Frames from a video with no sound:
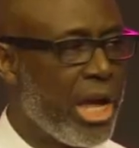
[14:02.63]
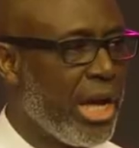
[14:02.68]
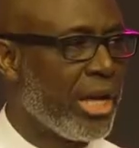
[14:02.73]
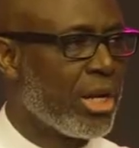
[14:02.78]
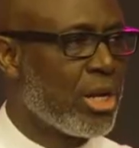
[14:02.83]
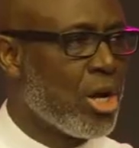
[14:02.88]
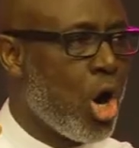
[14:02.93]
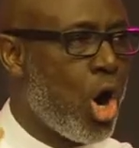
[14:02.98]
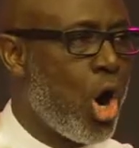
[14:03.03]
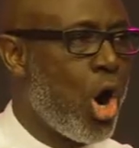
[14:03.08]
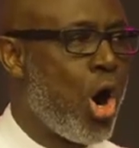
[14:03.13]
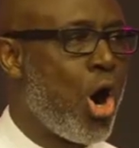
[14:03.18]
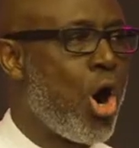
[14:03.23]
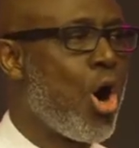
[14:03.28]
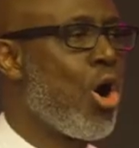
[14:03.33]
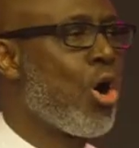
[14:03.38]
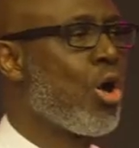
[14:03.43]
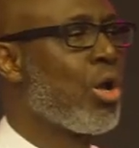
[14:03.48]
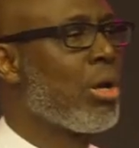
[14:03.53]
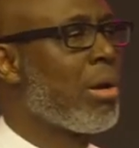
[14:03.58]
It
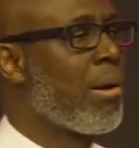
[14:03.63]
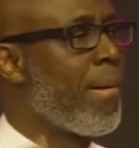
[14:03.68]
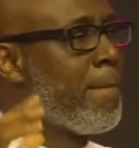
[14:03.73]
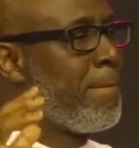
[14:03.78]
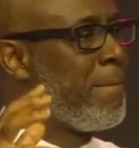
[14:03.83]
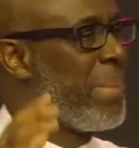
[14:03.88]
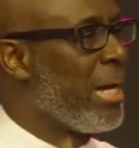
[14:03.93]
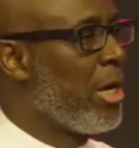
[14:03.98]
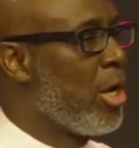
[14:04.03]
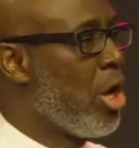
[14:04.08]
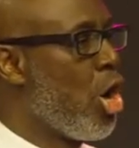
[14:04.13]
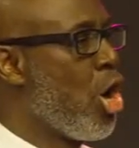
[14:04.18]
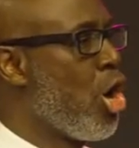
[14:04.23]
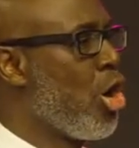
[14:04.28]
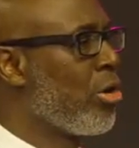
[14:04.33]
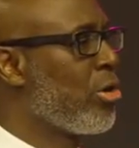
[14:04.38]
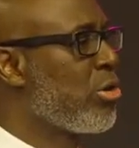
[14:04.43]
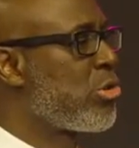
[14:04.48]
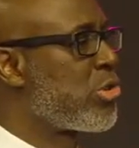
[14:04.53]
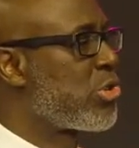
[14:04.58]
all
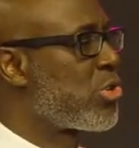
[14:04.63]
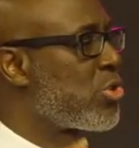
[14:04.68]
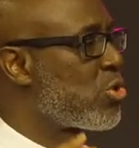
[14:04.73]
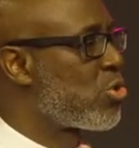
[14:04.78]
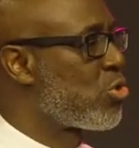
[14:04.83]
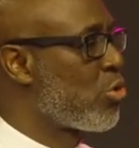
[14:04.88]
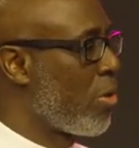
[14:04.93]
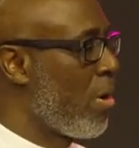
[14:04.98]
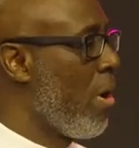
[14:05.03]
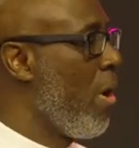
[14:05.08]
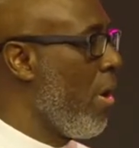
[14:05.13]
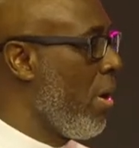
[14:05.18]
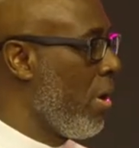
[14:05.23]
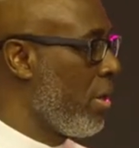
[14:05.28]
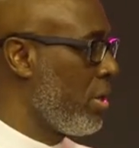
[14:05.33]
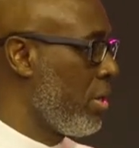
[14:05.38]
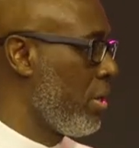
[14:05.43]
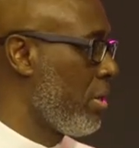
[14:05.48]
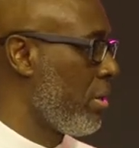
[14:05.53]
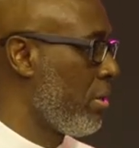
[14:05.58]
belongs to
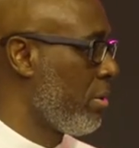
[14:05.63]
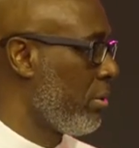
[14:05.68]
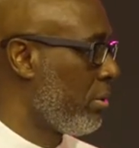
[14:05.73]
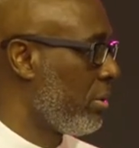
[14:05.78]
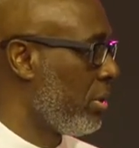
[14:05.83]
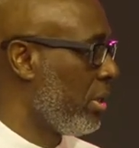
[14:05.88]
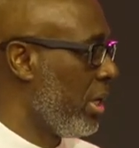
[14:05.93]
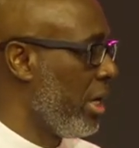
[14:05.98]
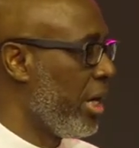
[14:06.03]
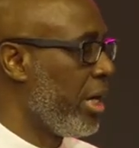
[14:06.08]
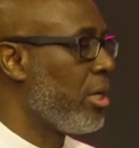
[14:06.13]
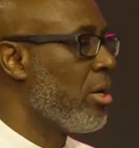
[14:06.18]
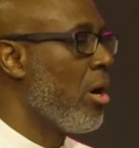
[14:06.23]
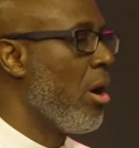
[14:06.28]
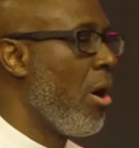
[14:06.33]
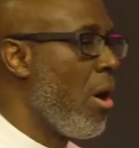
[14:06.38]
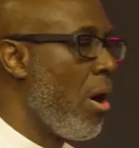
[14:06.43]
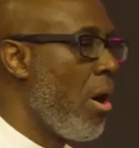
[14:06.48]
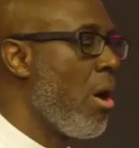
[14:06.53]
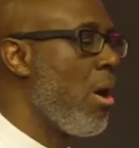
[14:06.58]
God.
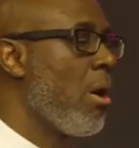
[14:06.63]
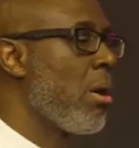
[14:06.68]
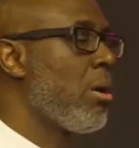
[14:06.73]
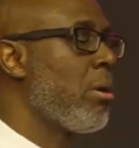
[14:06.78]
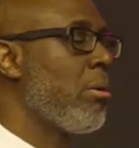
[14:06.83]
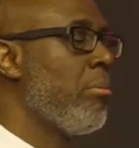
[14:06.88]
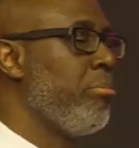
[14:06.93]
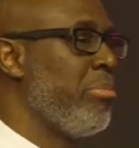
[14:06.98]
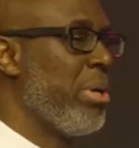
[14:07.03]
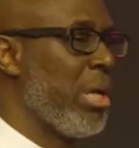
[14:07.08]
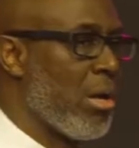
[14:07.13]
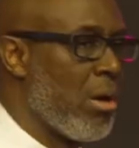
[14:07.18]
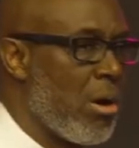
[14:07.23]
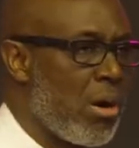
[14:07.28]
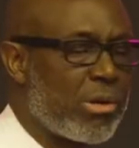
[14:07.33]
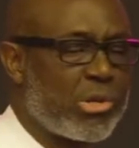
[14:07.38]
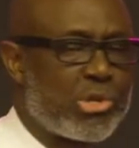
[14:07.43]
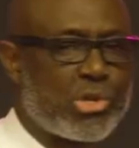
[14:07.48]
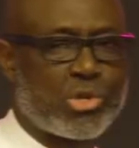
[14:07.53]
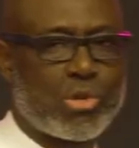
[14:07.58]
It all
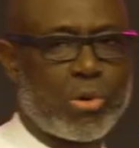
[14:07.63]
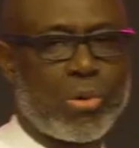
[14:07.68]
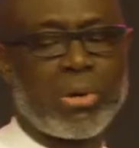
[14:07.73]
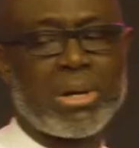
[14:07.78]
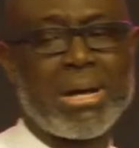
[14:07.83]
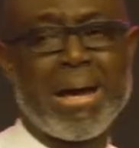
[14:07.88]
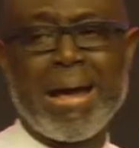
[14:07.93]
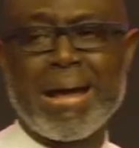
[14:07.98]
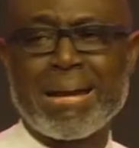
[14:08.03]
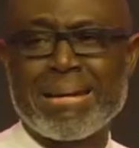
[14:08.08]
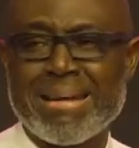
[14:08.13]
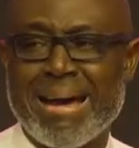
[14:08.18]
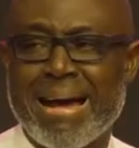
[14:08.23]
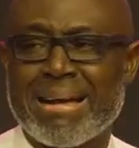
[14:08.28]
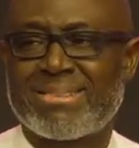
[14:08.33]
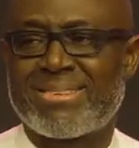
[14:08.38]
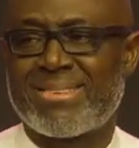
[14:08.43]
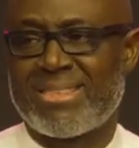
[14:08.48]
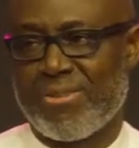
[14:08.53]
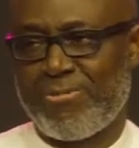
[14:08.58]
belongs to God. And
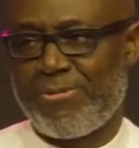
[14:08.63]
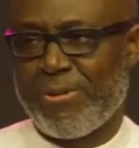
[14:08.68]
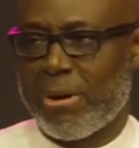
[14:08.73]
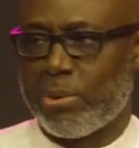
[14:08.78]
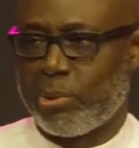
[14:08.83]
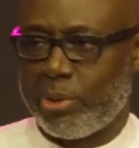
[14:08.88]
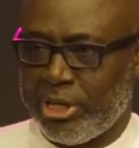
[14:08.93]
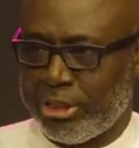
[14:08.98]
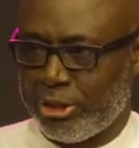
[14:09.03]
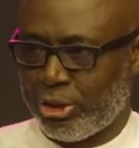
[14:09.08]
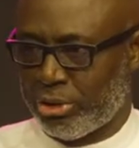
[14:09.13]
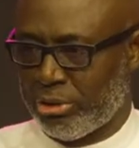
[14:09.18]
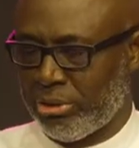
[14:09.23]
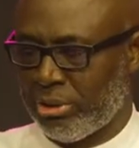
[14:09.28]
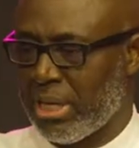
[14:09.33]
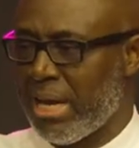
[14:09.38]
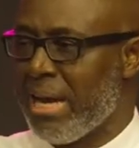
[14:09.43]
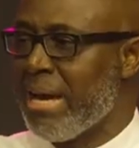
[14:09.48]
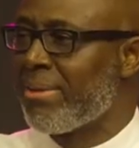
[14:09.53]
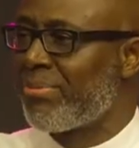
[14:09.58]
that's the
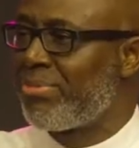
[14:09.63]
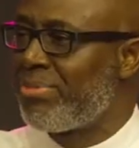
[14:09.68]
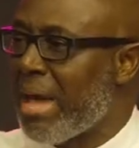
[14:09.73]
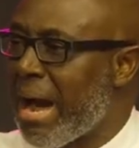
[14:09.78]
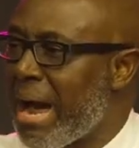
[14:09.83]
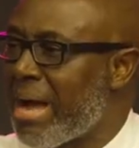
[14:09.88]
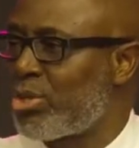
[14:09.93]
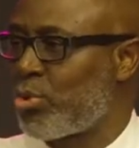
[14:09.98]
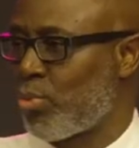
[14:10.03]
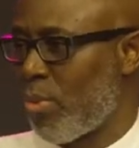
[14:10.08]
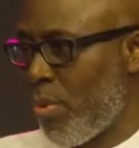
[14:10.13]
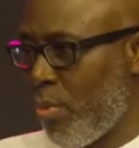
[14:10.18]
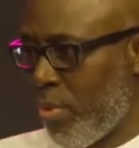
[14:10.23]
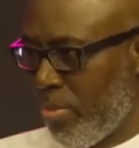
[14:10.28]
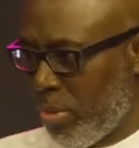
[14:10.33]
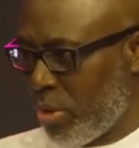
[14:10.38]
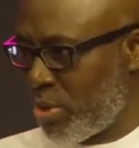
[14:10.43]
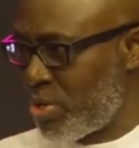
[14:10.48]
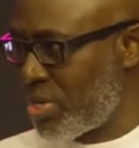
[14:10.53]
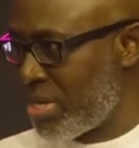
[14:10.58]
foundation. That's where
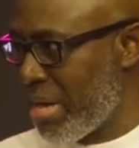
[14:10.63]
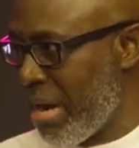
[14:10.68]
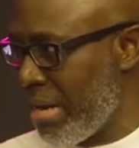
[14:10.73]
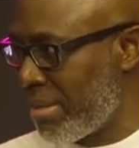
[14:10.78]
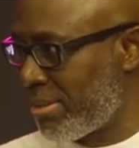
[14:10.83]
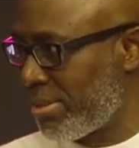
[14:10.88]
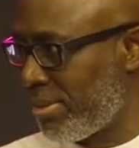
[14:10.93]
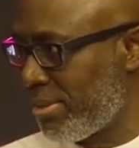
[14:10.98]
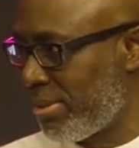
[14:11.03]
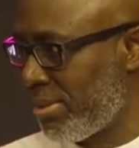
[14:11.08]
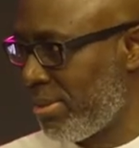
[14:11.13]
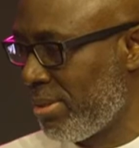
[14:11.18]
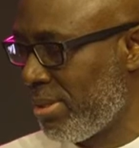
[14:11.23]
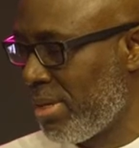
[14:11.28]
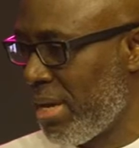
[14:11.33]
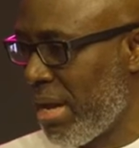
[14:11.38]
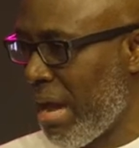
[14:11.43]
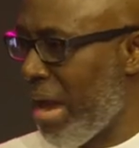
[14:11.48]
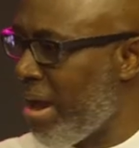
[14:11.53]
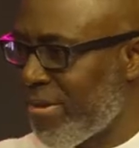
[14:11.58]
we must start.
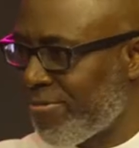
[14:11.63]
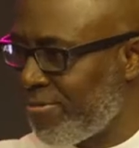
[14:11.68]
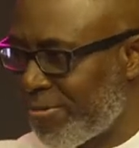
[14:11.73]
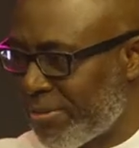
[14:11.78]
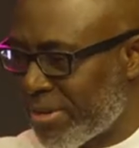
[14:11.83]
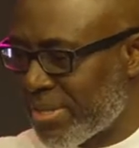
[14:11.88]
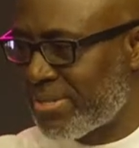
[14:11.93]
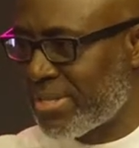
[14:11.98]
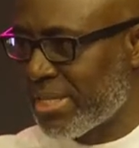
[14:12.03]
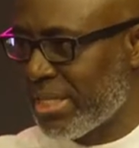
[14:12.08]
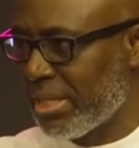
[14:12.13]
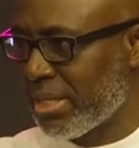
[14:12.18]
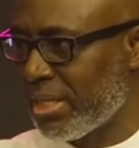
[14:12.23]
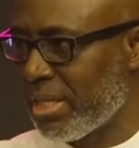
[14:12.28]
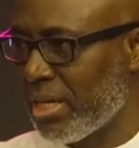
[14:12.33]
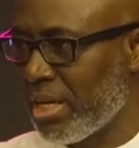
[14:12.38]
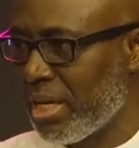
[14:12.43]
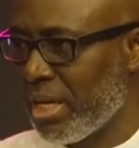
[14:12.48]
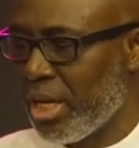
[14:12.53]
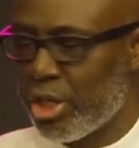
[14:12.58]
Everything
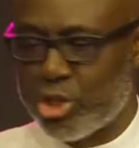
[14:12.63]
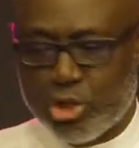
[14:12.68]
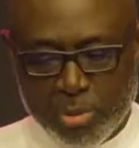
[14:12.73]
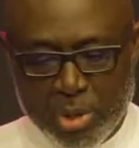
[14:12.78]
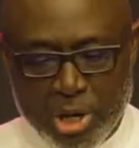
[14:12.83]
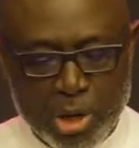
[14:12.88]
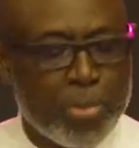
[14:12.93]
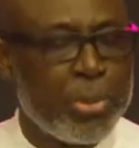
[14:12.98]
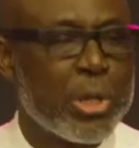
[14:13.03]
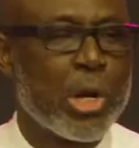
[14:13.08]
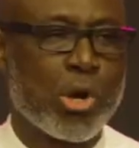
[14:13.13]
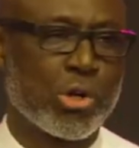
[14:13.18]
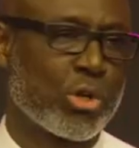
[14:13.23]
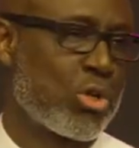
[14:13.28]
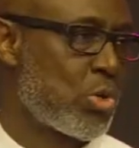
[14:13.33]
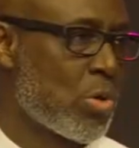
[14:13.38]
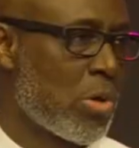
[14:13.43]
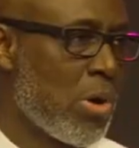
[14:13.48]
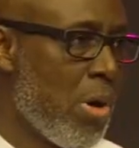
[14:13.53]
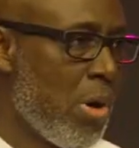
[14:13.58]
is it
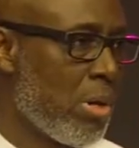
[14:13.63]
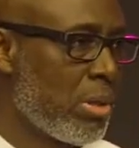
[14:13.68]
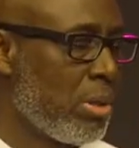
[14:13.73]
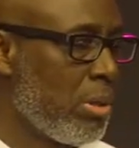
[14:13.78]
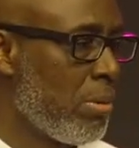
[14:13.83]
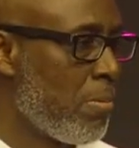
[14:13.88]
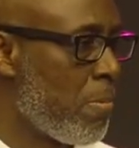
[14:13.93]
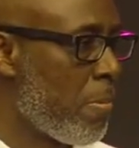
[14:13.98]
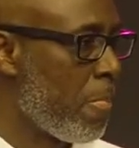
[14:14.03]
belongs to God.